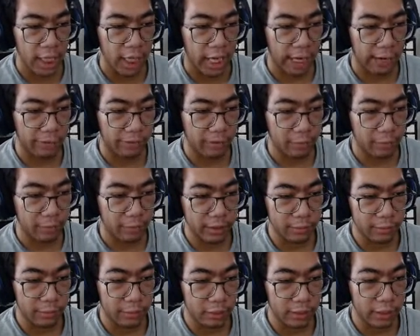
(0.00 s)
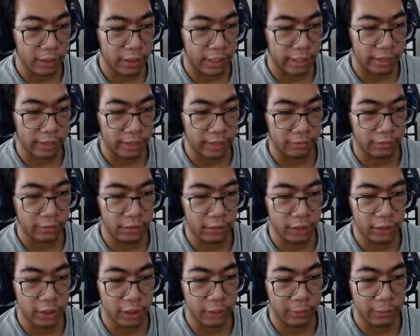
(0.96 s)
I have a printed poster I did on
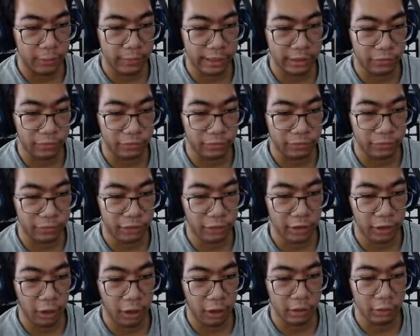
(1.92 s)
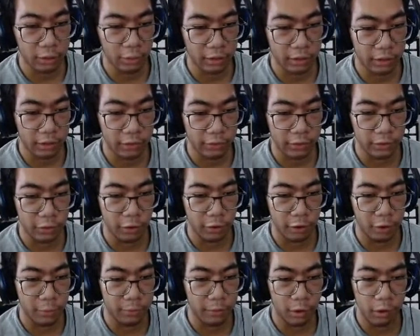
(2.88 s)
Photoshop, and that's first artwork of New
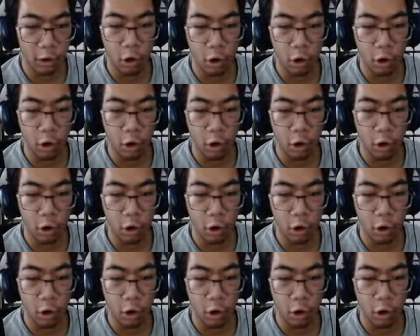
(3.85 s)
Hope.